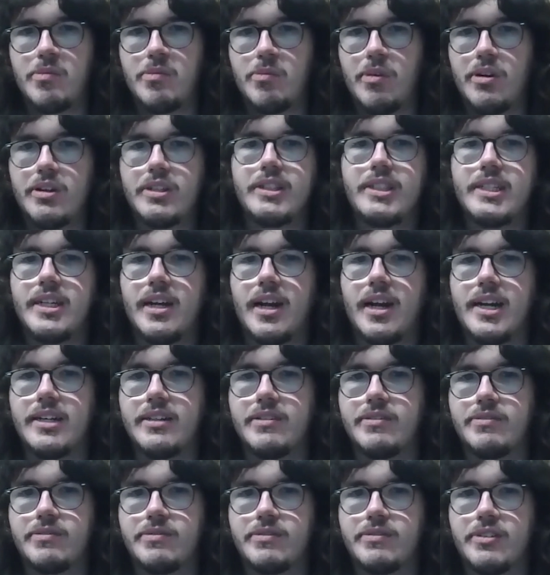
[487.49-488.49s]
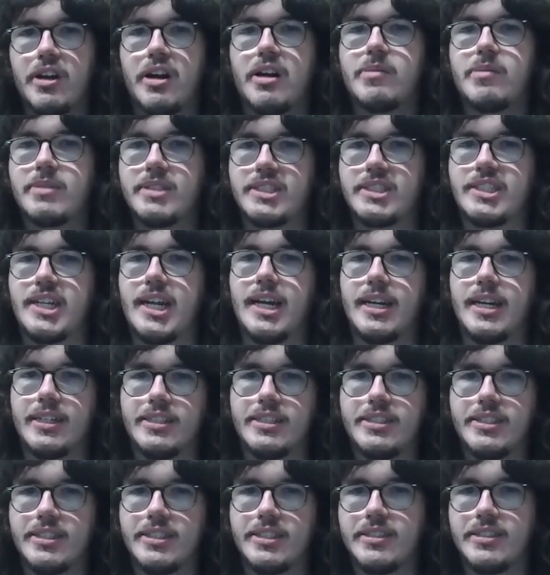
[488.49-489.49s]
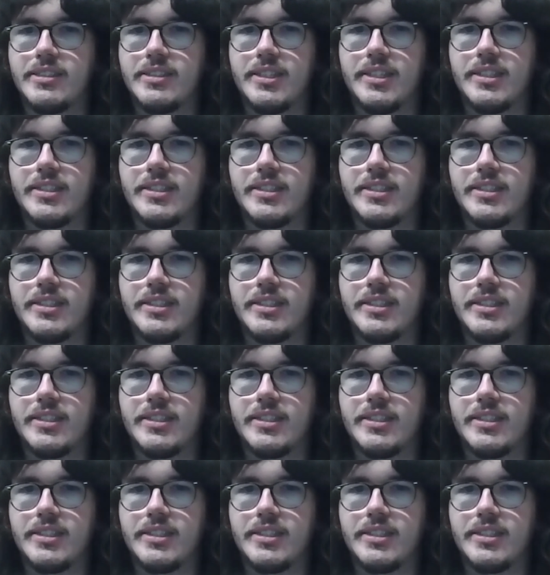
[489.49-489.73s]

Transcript: What are the kind of common challenges